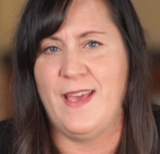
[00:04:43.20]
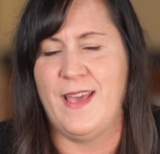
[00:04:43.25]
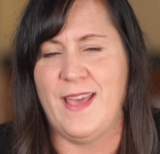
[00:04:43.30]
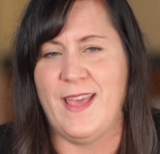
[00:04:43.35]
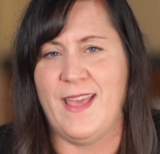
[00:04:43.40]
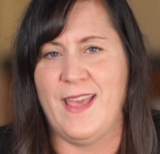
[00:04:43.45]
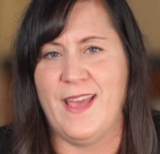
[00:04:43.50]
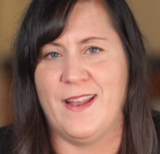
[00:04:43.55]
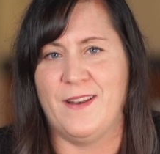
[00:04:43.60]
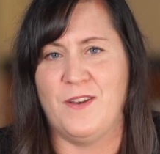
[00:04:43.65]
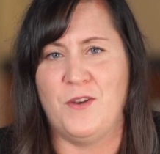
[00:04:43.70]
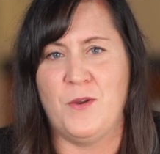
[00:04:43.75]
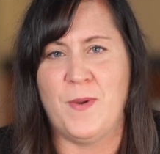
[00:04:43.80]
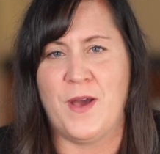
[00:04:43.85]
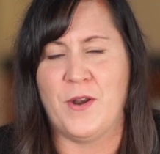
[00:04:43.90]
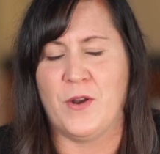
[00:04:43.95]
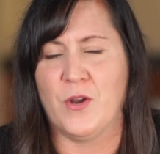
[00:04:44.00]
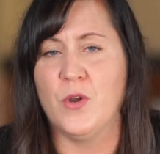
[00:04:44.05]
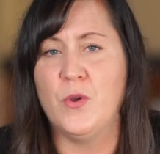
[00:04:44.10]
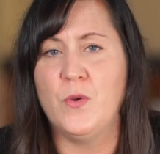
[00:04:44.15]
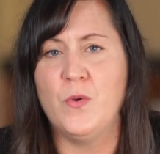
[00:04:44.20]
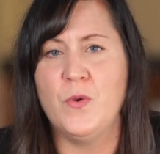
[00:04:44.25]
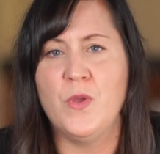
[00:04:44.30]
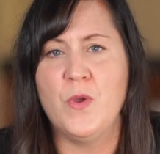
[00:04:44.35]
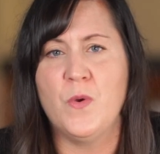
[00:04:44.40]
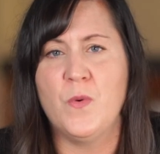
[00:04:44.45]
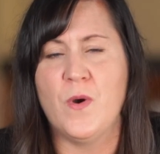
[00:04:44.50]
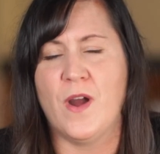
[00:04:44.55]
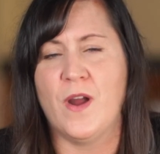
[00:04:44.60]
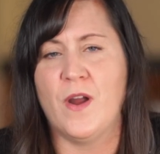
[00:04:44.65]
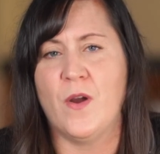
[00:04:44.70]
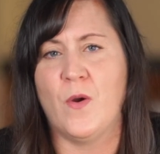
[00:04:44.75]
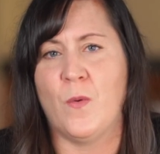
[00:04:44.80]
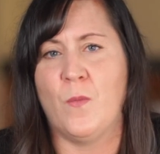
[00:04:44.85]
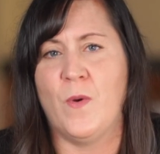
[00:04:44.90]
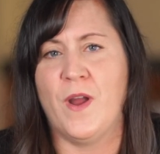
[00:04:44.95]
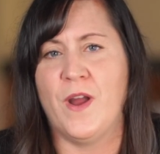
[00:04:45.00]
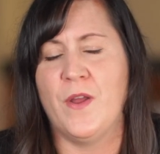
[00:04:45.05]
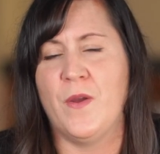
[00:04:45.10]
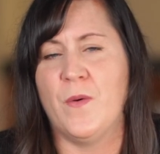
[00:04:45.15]
And no matter who you are or
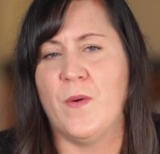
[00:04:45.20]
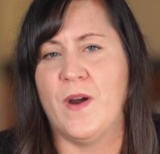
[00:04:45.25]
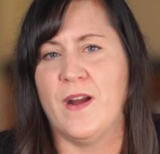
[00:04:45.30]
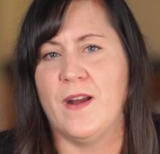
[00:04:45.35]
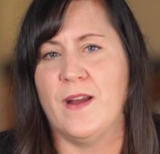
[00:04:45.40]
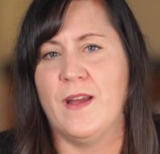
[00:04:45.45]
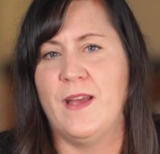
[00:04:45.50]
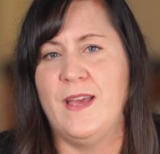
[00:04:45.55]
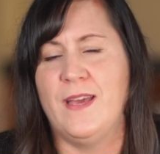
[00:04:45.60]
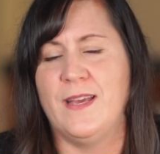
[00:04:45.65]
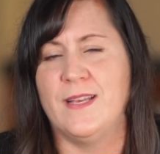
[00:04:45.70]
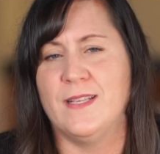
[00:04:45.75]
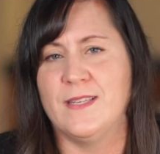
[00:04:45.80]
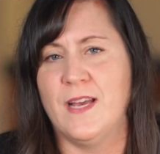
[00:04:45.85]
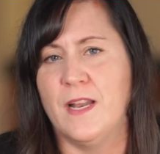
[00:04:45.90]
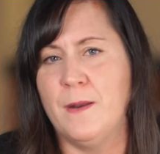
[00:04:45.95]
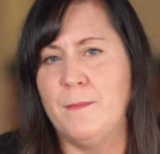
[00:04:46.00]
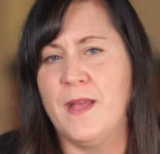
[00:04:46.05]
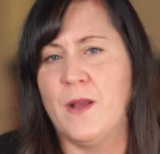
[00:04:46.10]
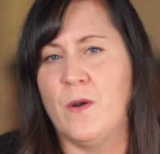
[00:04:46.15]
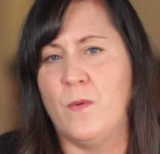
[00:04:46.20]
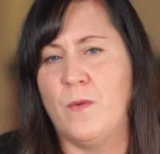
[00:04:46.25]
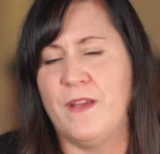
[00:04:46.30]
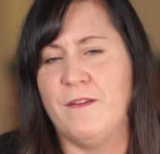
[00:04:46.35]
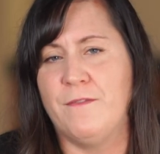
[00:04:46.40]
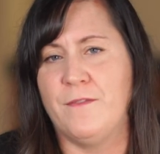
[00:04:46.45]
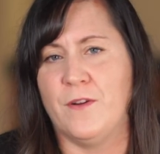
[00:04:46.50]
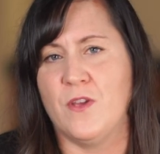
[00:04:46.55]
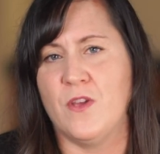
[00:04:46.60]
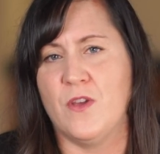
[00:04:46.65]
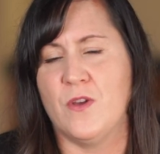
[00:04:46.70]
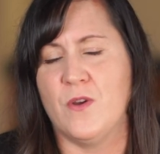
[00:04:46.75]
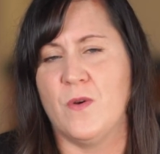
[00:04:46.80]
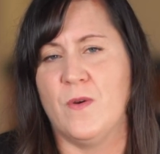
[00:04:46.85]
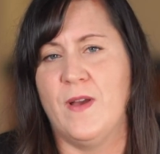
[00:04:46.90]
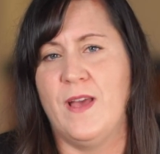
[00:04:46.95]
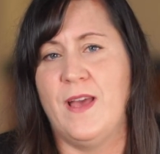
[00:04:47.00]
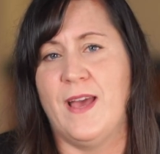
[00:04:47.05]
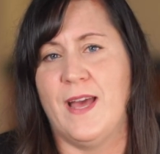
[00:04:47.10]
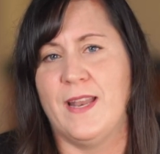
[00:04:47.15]
where you are, he's going to make a way for
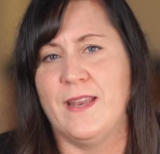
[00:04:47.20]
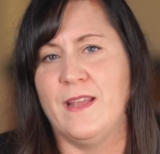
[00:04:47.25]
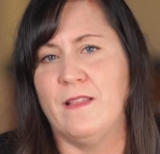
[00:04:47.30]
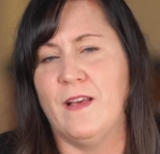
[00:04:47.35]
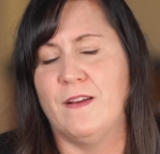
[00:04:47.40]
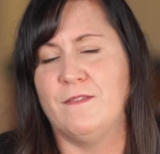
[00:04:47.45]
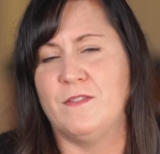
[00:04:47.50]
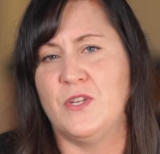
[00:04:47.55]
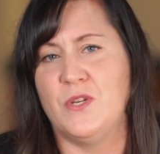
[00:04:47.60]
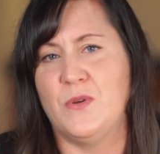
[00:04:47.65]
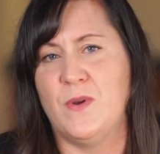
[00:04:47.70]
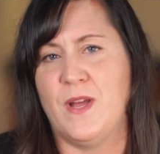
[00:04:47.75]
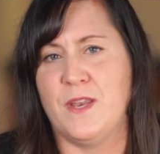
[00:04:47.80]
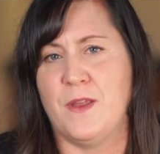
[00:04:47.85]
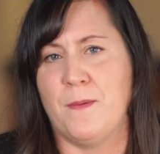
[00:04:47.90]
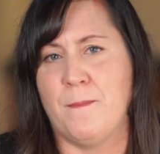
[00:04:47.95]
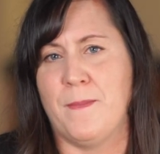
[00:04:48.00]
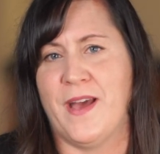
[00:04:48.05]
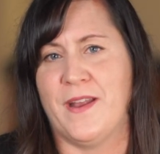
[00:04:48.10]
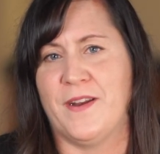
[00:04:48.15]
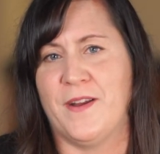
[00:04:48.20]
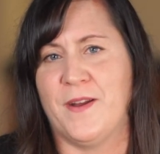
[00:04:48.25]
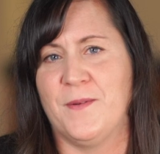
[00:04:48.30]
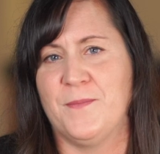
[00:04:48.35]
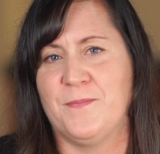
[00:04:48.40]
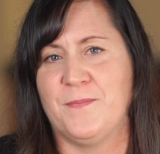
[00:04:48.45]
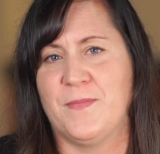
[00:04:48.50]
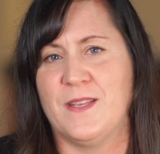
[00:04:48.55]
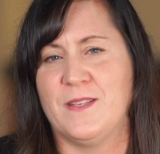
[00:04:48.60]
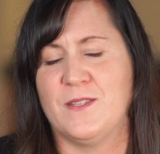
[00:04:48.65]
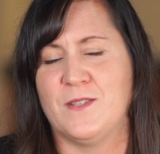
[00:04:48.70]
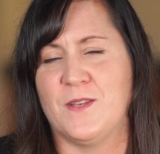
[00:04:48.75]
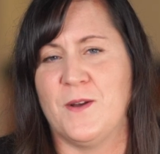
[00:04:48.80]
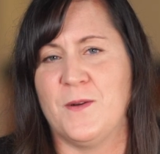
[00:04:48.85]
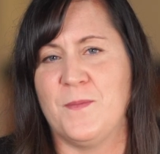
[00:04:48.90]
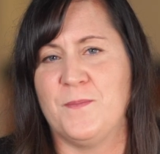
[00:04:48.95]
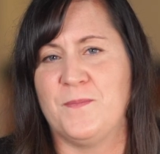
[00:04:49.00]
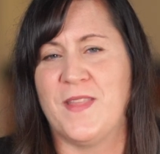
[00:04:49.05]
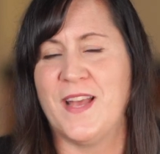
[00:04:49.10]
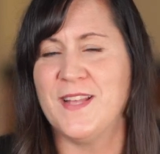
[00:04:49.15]
you, and he loves you, and you matter.
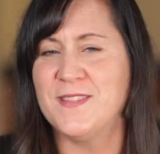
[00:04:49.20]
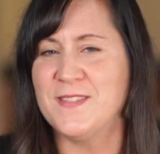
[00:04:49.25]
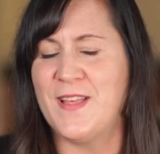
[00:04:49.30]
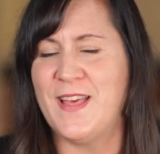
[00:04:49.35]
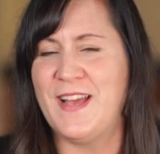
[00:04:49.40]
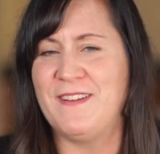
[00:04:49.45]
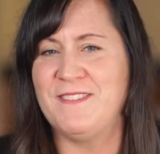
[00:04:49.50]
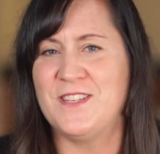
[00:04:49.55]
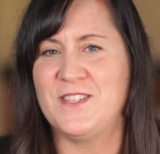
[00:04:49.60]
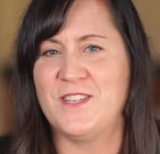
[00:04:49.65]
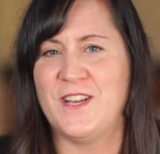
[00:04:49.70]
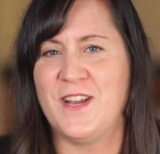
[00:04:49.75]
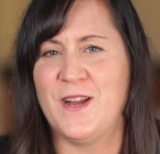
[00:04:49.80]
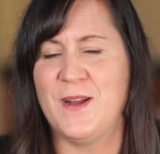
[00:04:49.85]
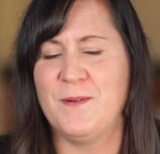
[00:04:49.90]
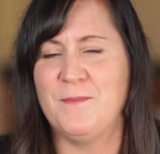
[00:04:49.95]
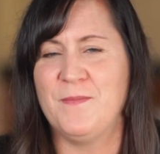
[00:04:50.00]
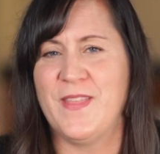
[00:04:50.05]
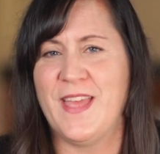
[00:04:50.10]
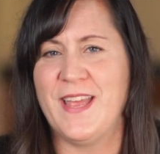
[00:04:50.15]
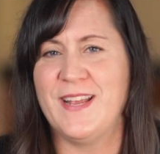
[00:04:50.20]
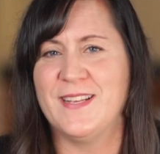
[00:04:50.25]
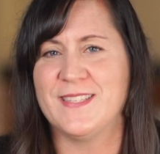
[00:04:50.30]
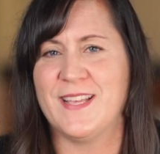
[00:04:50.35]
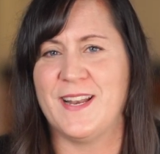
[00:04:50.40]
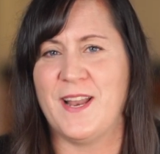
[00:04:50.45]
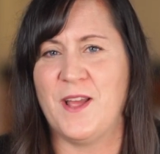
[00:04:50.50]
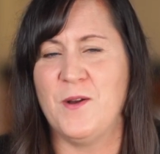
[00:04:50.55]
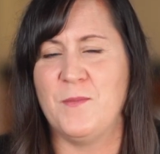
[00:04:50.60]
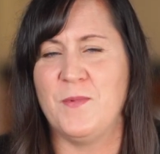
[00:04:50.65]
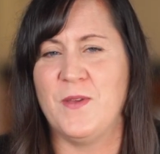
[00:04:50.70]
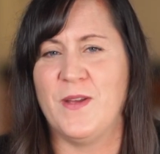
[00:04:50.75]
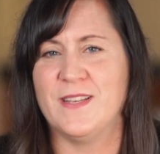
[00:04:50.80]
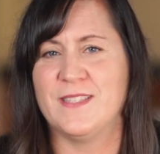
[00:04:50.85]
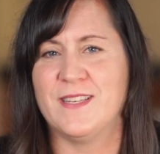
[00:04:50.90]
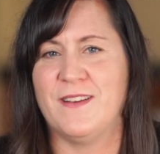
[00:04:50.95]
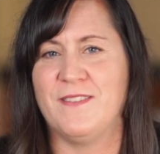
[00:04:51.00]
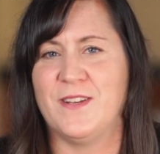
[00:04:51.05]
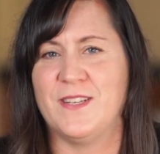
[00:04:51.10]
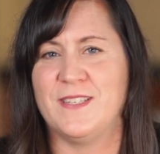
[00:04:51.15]
So that's all I have to share. Thanks, and I hope you
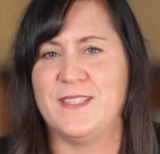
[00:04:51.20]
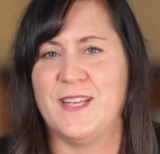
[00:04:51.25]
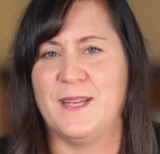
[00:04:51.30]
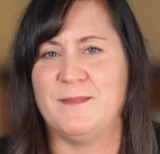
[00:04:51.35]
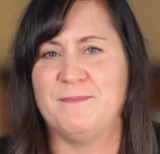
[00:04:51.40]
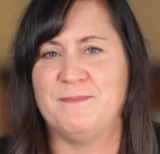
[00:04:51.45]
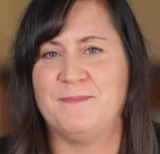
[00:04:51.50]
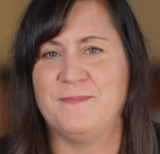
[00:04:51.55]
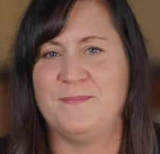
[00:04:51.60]
guys have a good day.